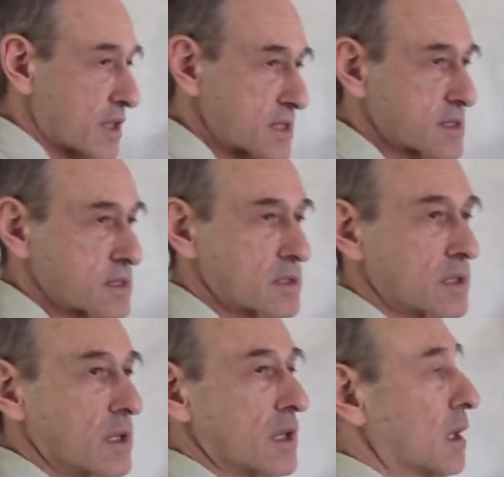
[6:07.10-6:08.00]
this
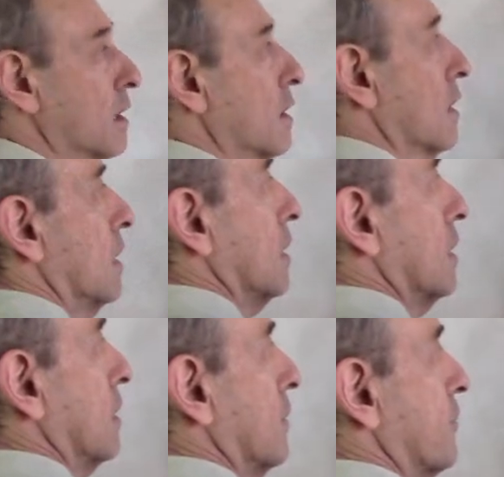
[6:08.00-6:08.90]

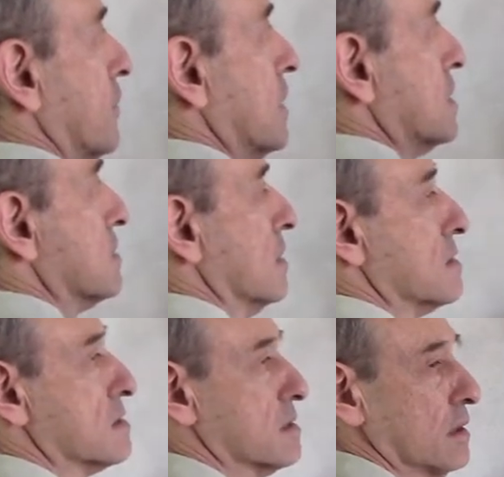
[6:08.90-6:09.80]
uh,
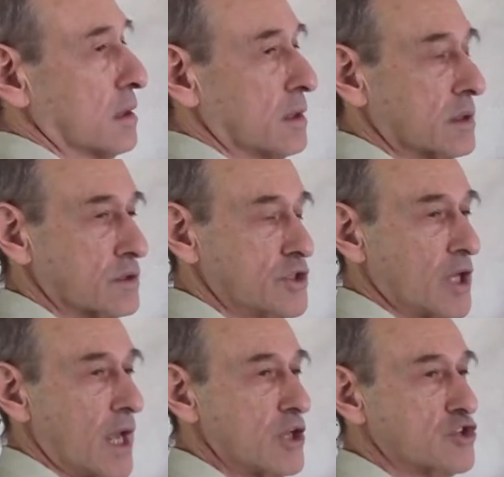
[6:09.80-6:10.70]
distance uh,
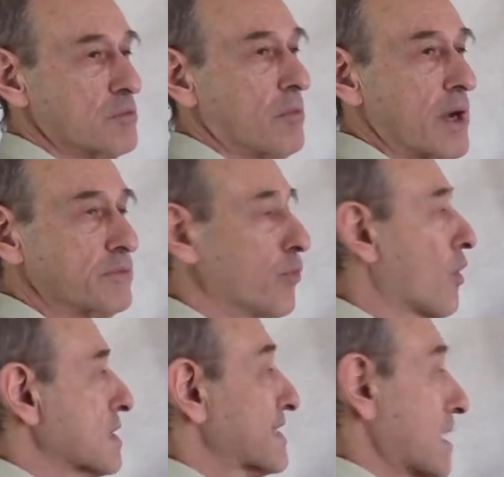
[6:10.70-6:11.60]
dh, my
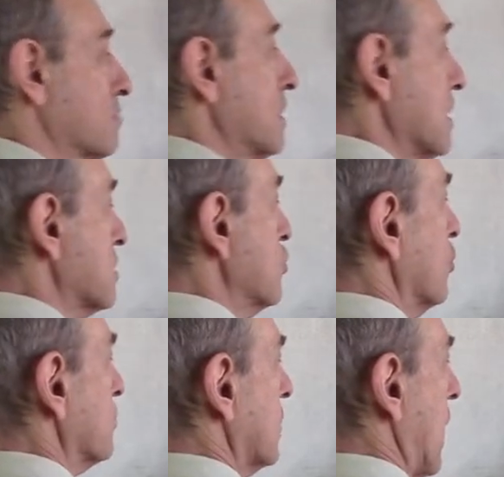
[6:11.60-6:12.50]
force can be
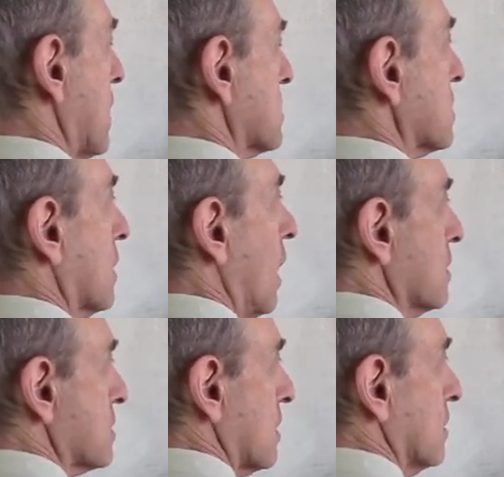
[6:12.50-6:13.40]
assumed as
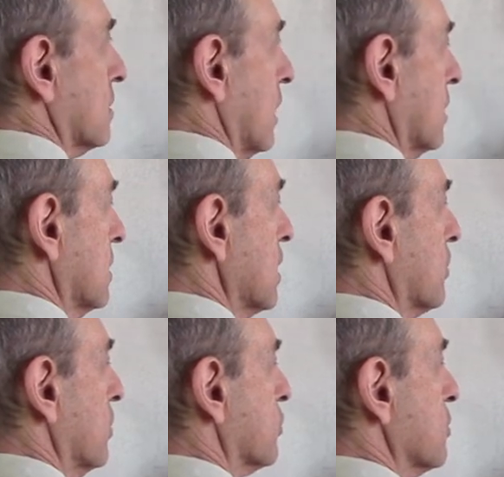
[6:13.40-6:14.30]
constant and
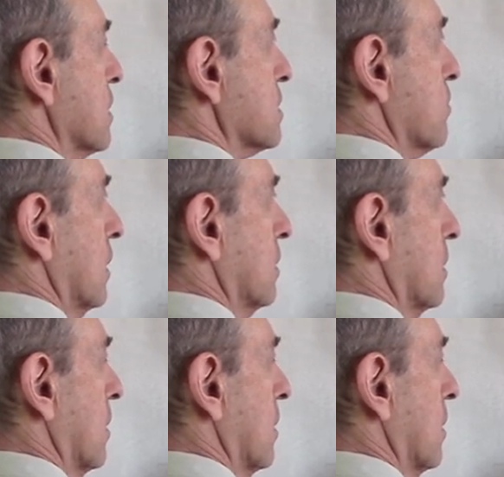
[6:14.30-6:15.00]
equal to this one.